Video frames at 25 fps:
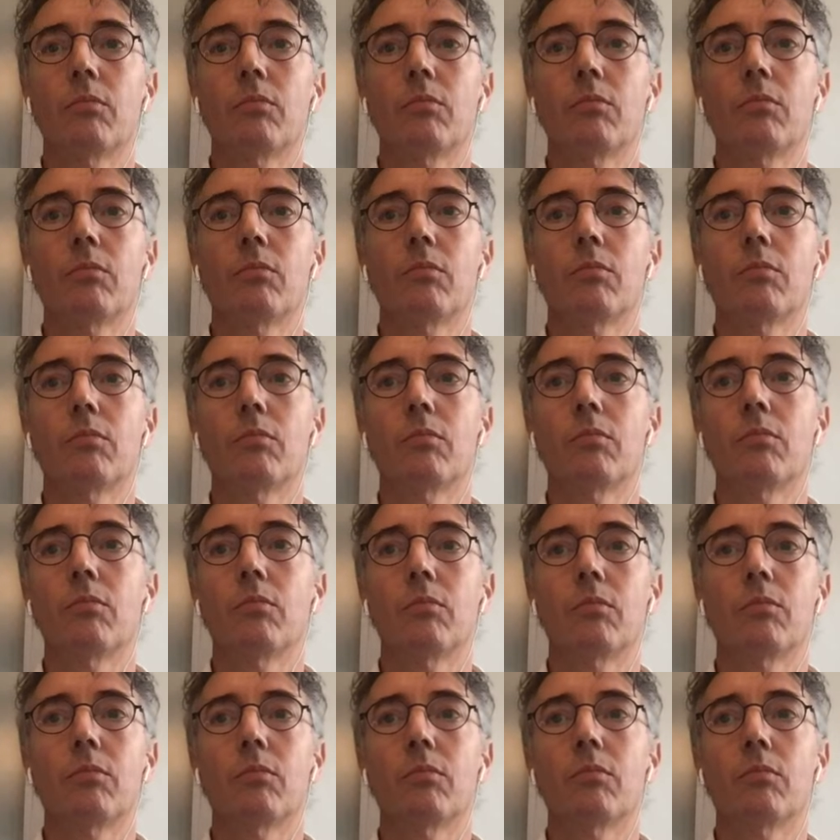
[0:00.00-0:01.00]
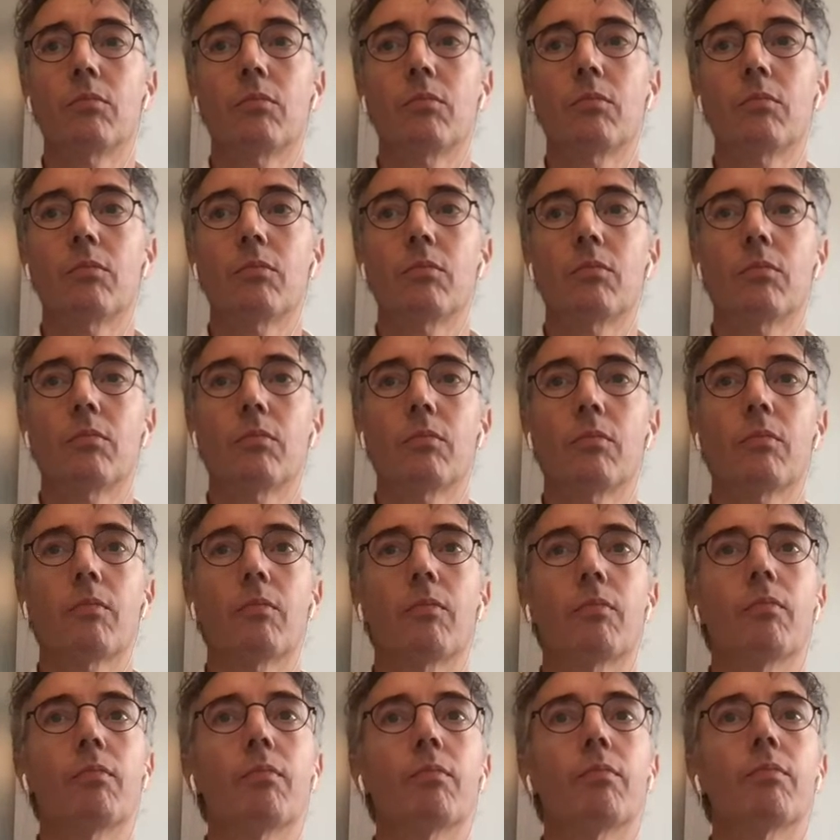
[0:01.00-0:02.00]

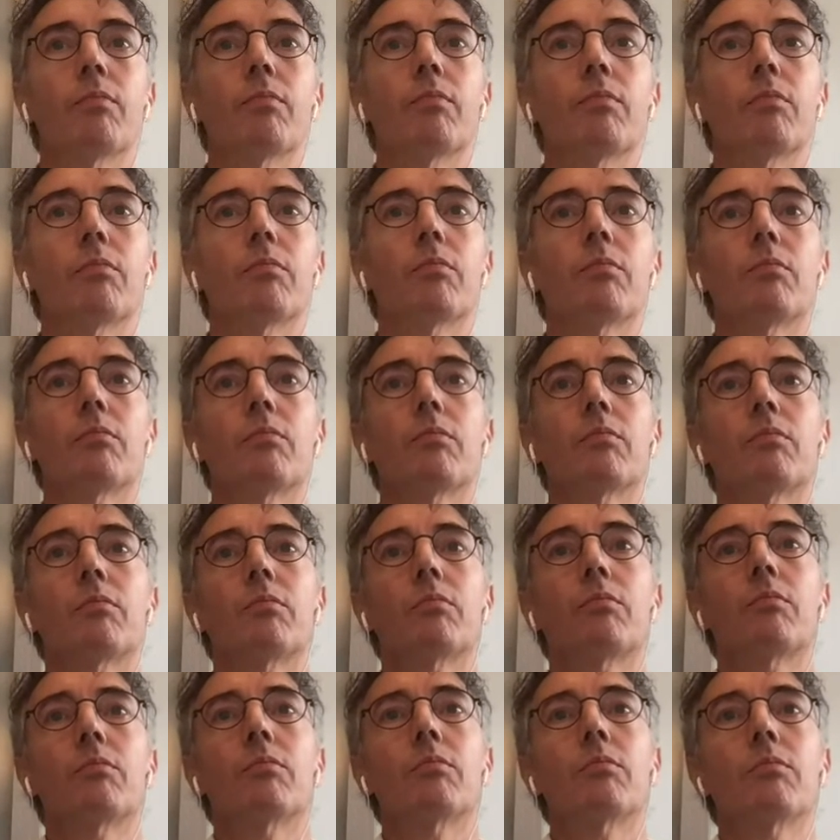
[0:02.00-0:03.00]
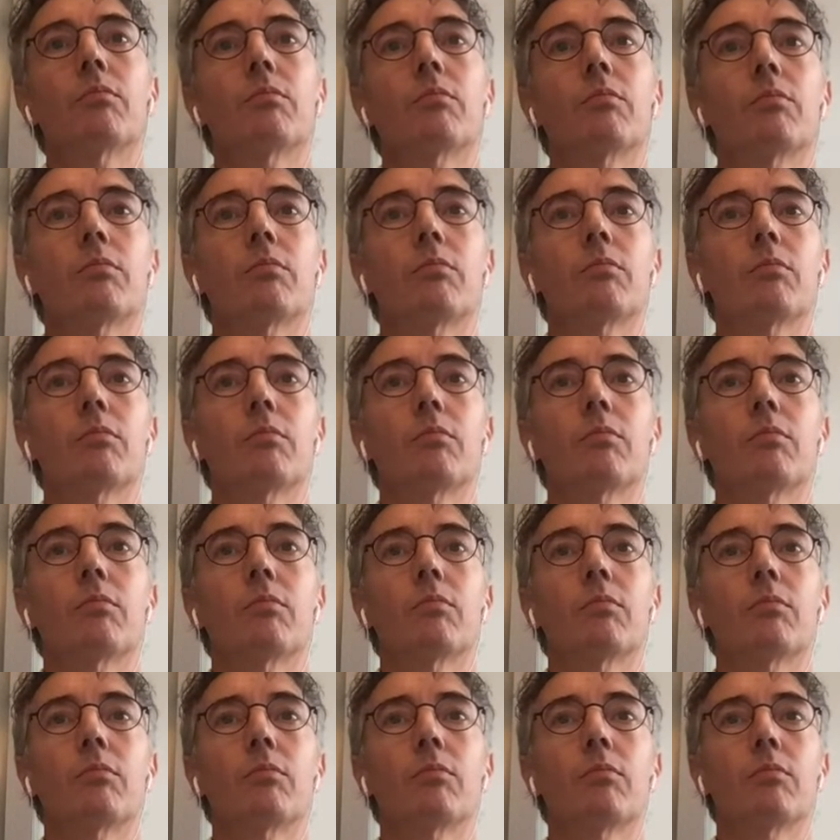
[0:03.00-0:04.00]

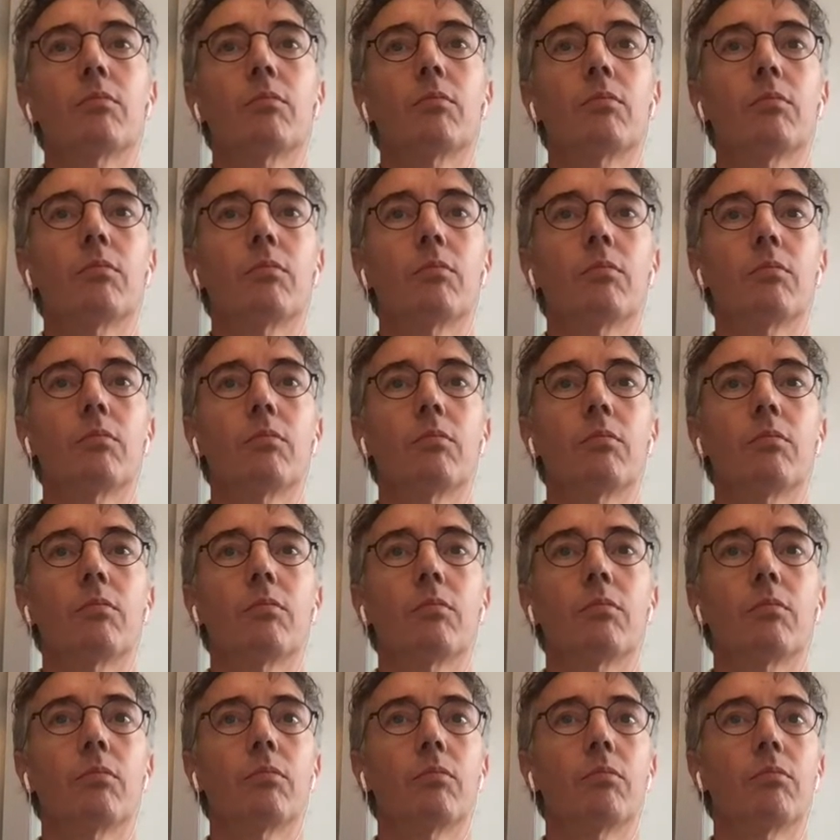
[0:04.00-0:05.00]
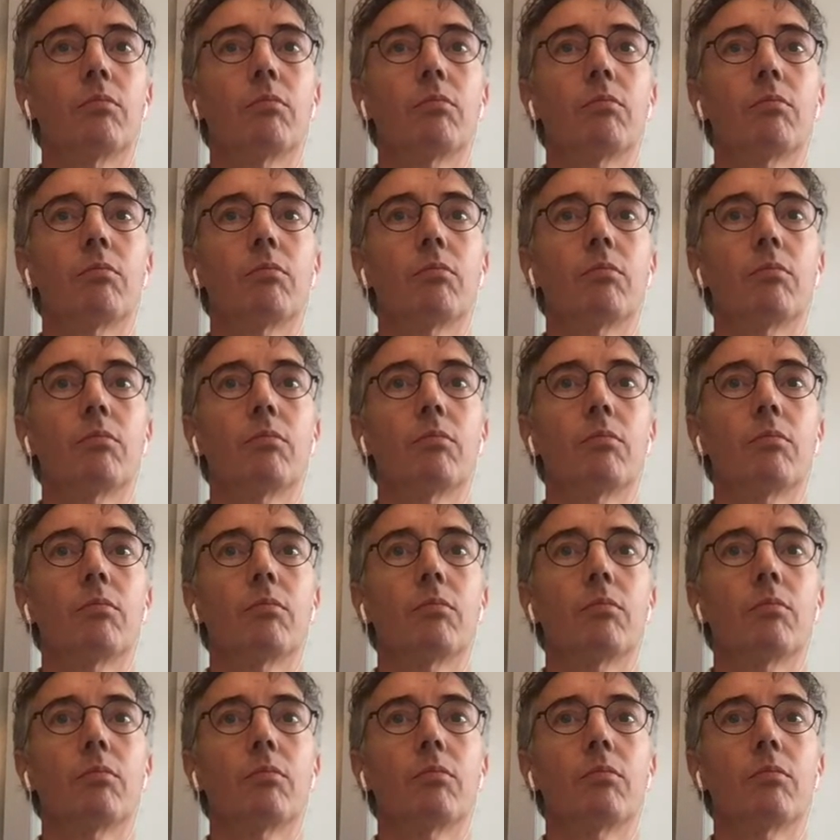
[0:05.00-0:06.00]

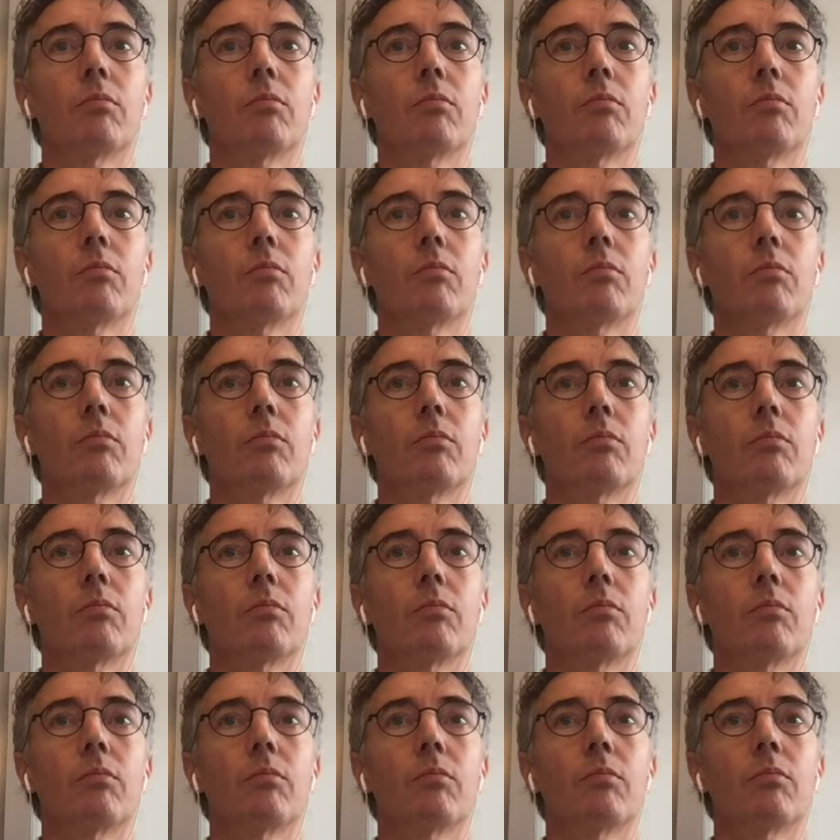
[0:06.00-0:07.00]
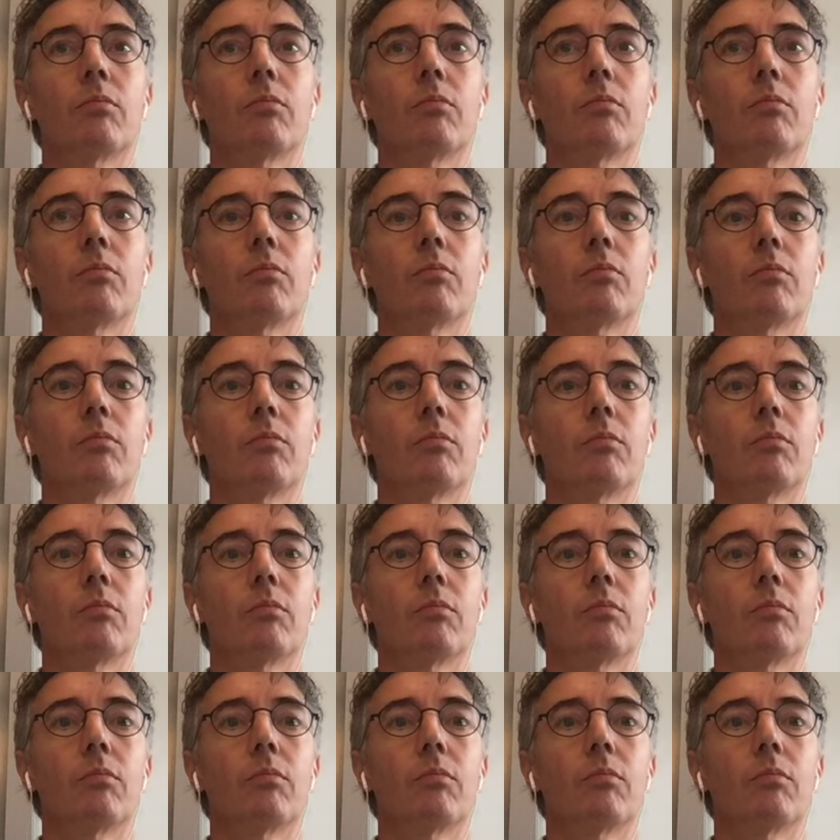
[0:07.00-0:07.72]
No one is speaking in this clip.